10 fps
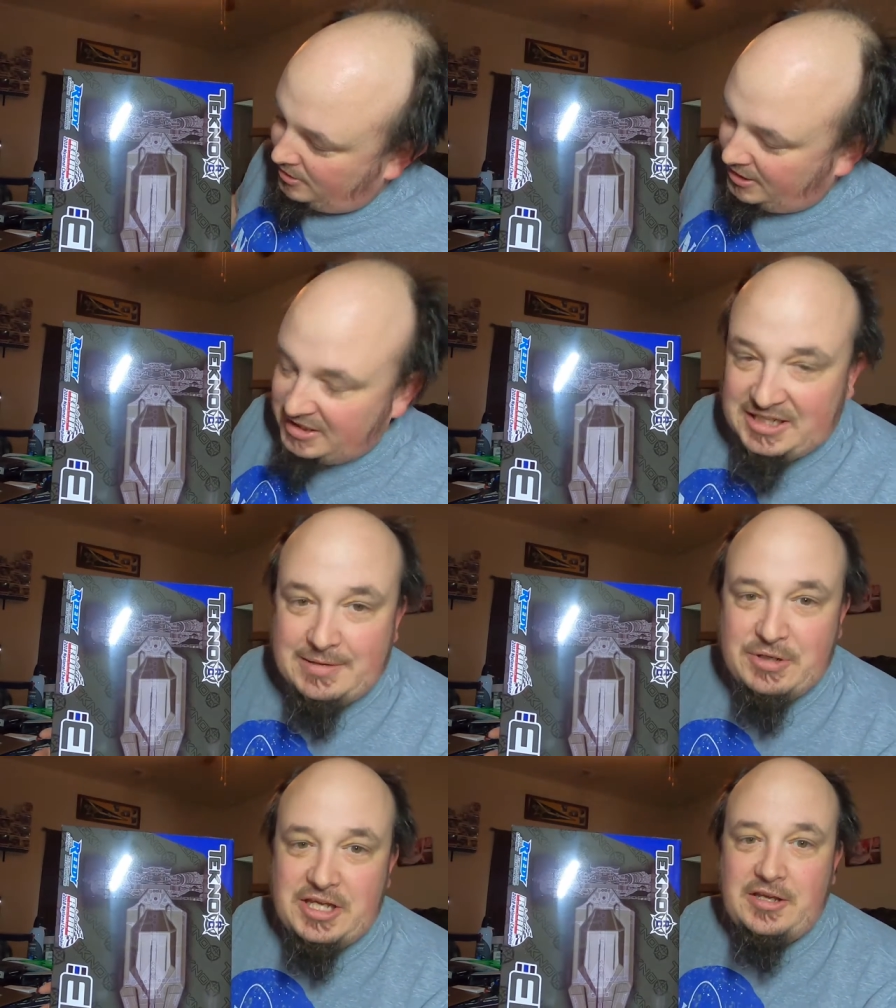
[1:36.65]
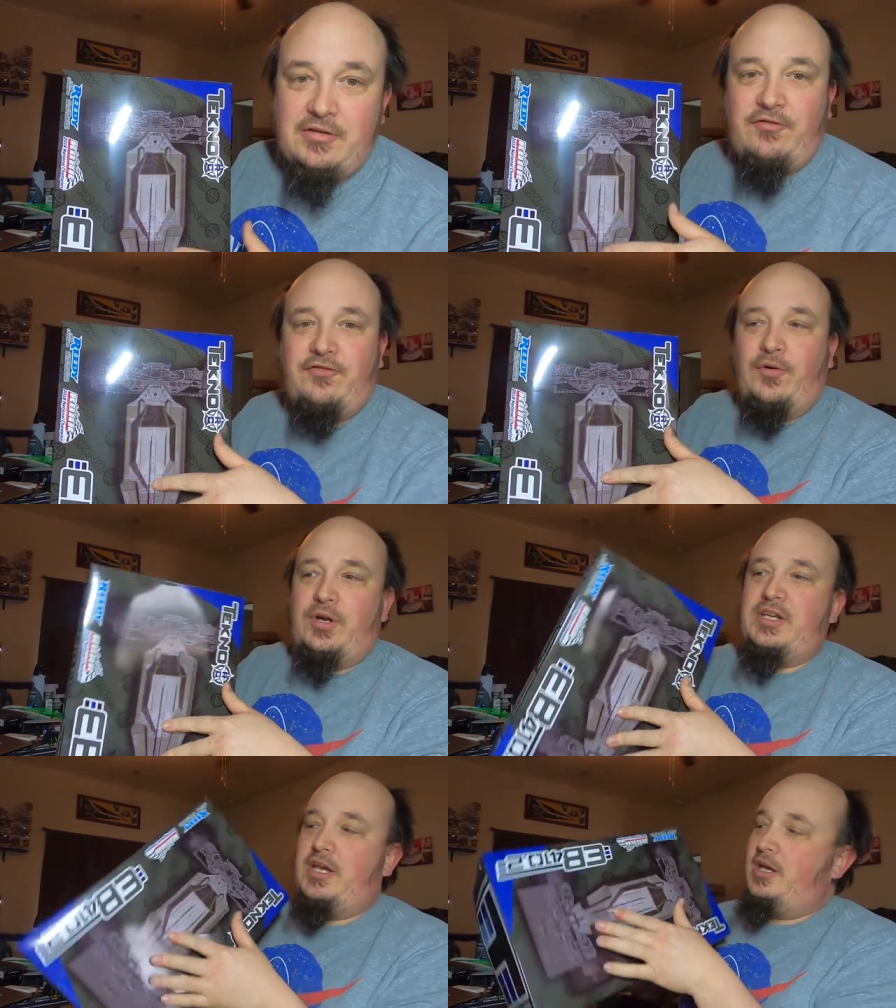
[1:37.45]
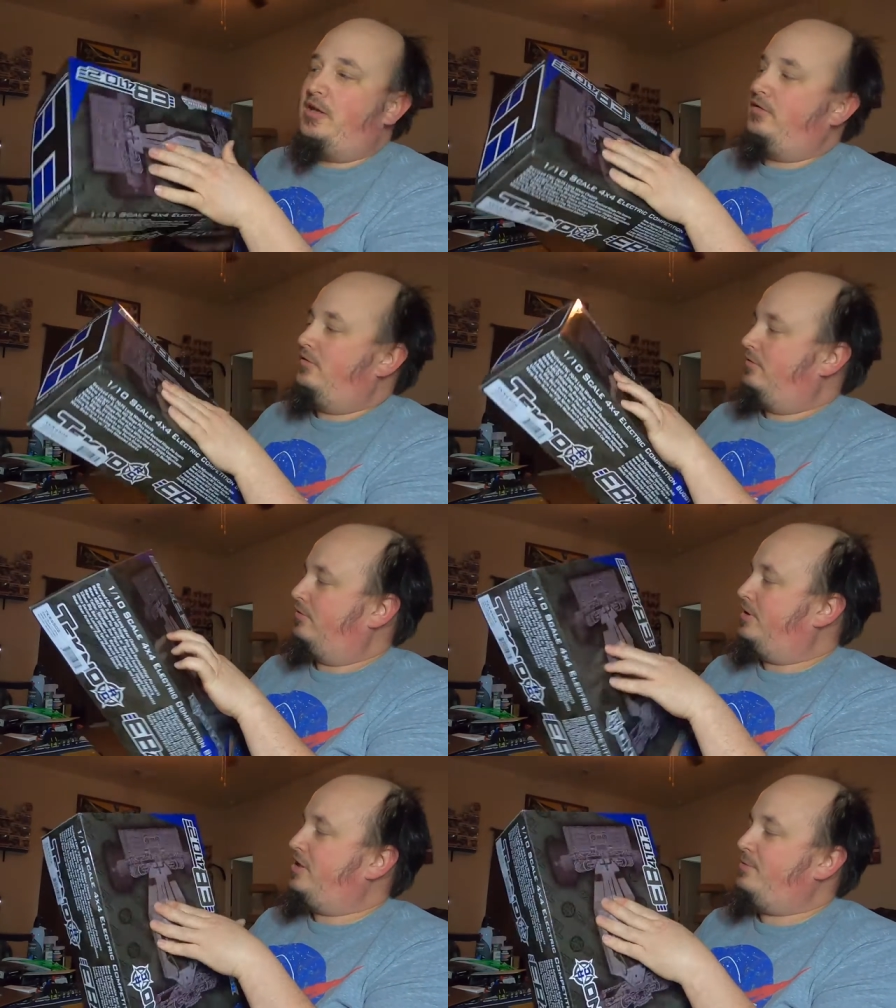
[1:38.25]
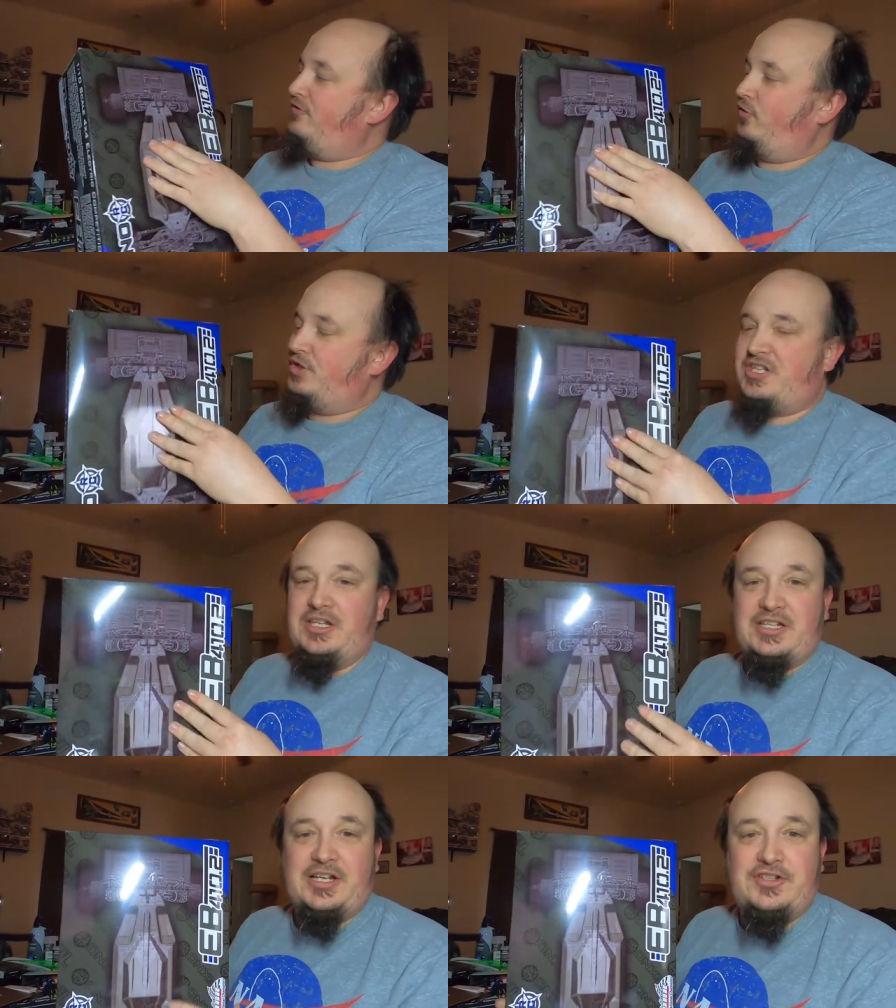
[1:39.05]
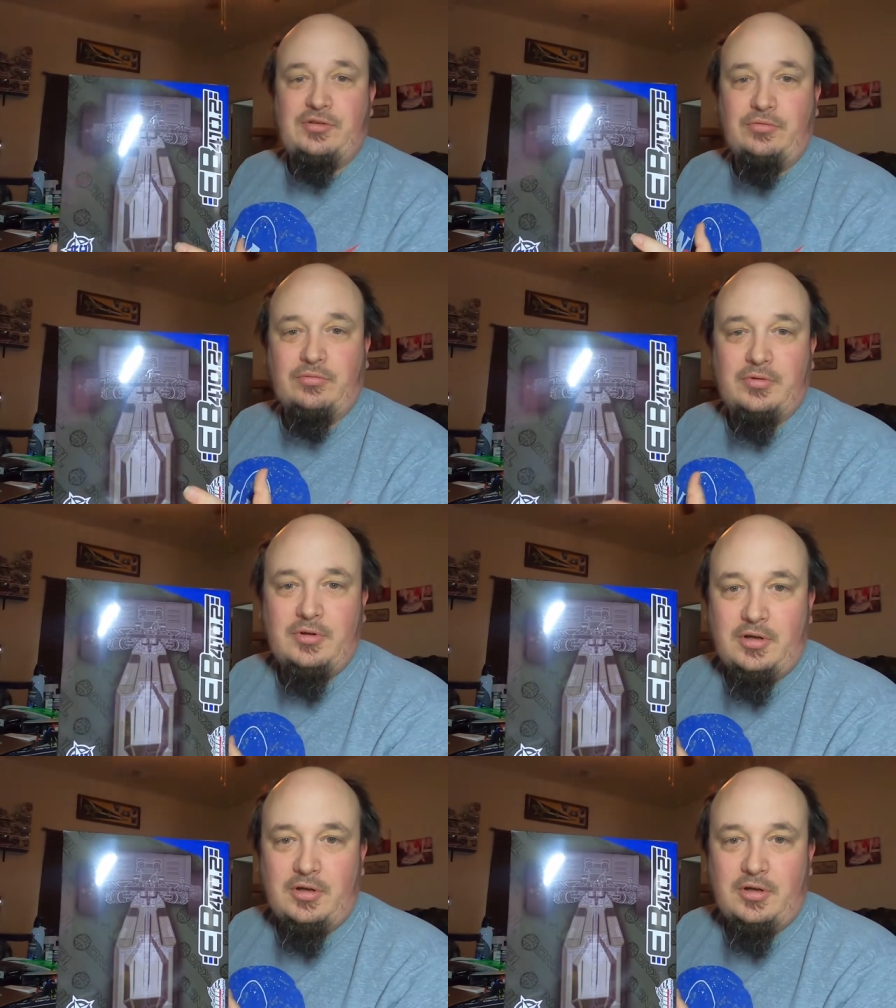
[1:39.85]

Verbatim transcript: Got an EB48 or an EB410.2.